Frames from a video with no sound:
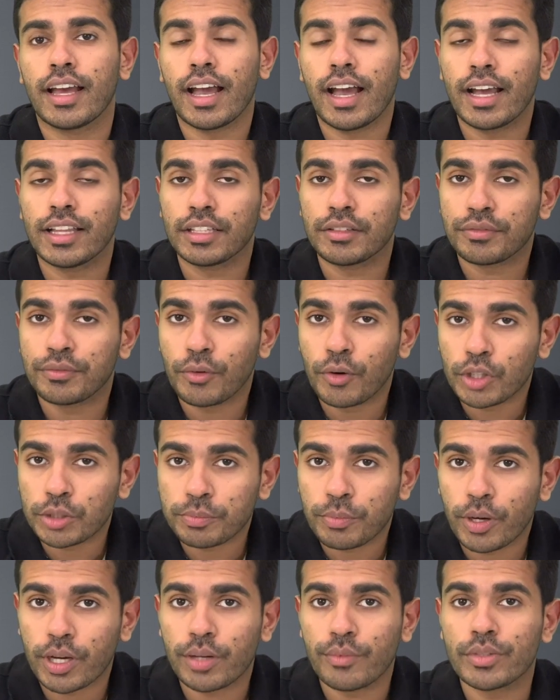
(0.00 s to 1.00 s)
And the
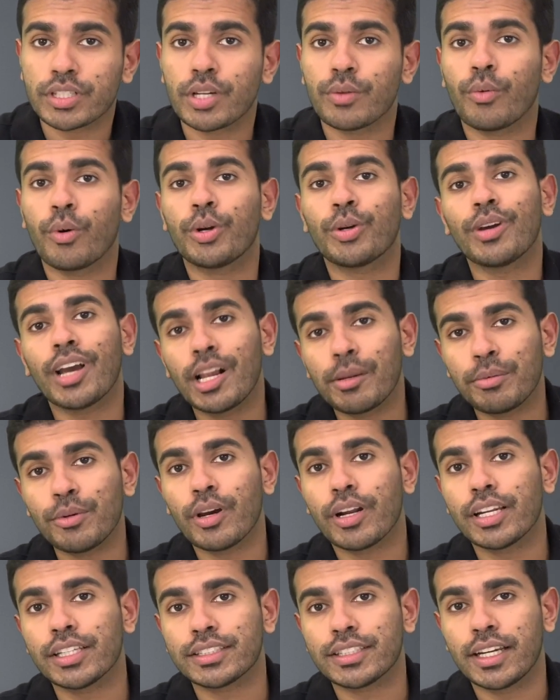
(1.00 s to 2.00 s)
fourth point which I want to help you
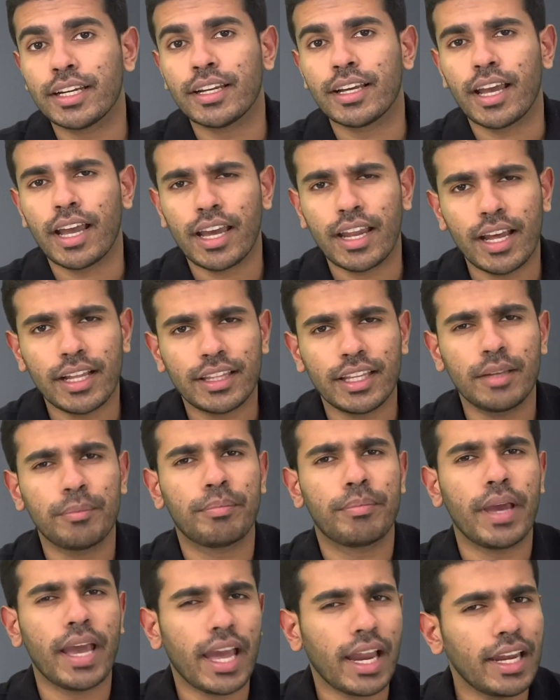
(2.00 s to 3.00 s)
understand, and I
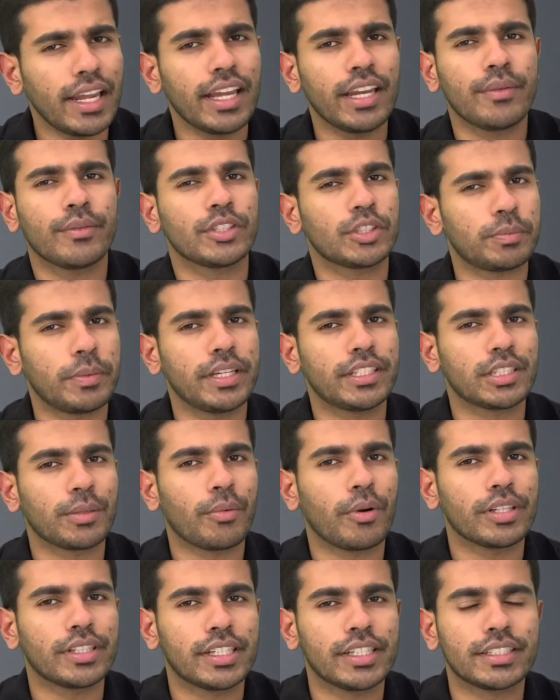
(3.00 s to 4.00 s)
think barely anyone speaks
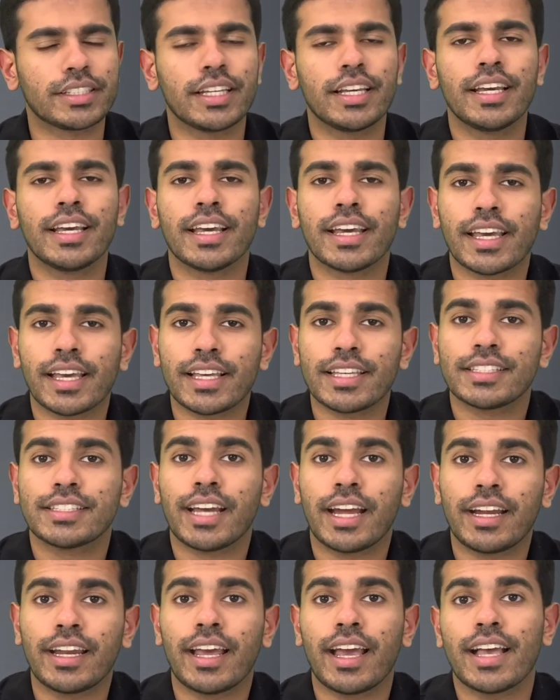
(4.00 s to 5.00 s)
about this, is
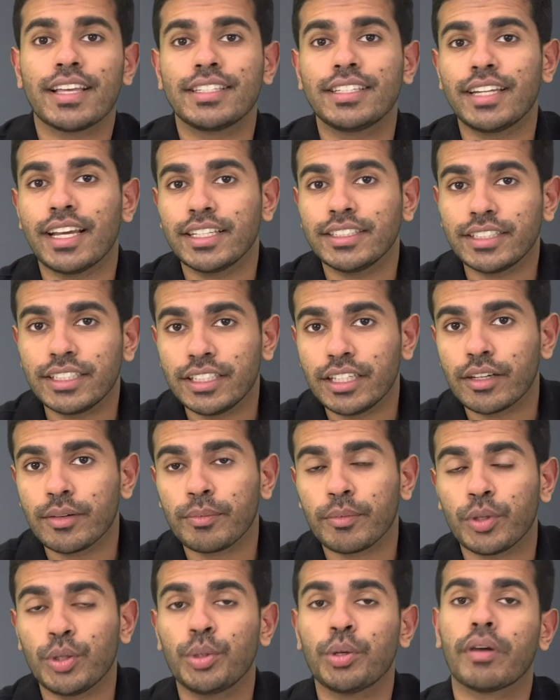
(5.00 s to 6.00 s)
that as an
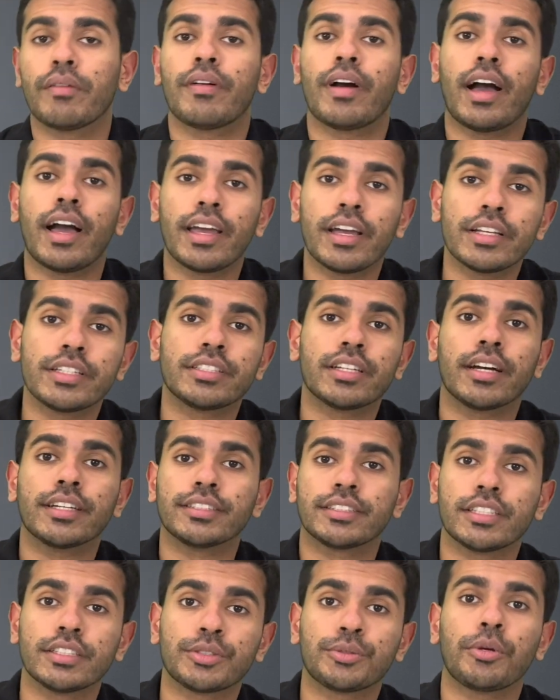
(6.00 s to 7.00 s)
engineer, you have higher
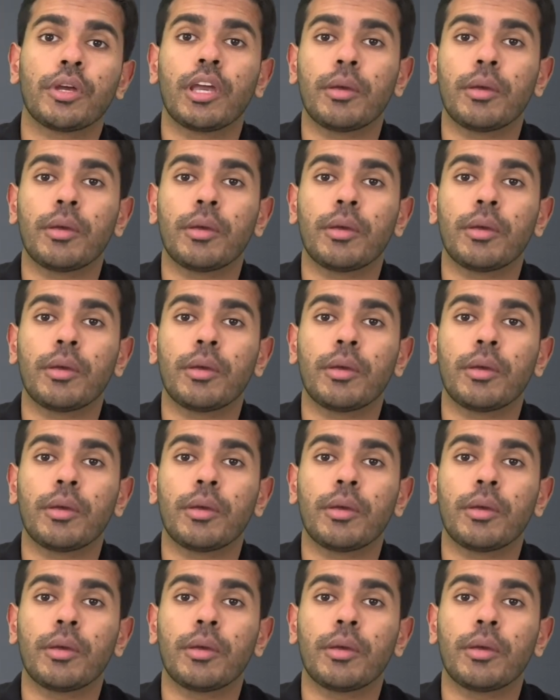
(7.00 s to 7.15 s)
chances to